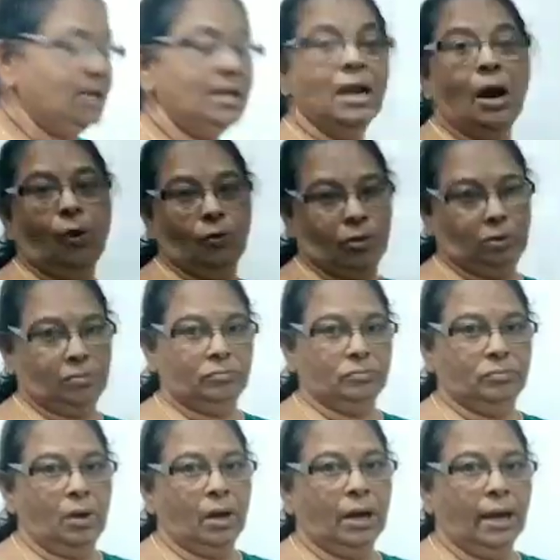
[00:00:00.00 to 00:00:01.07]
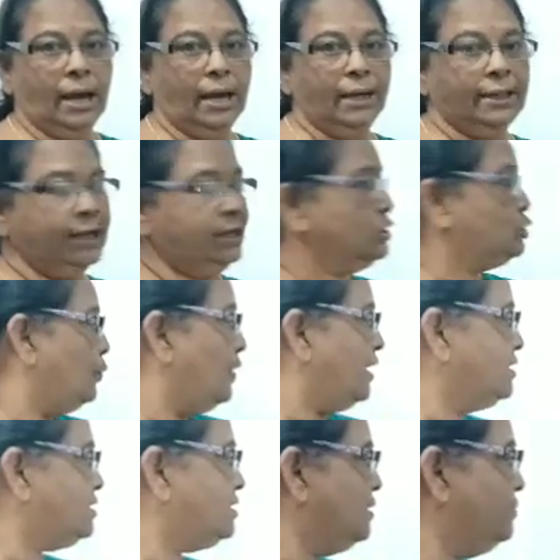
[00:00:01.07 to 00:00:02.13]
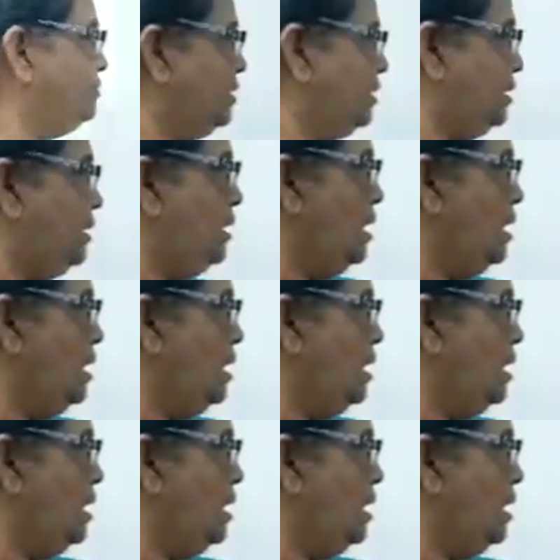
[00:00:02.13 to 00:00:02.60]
noun. Okay, that is very simple.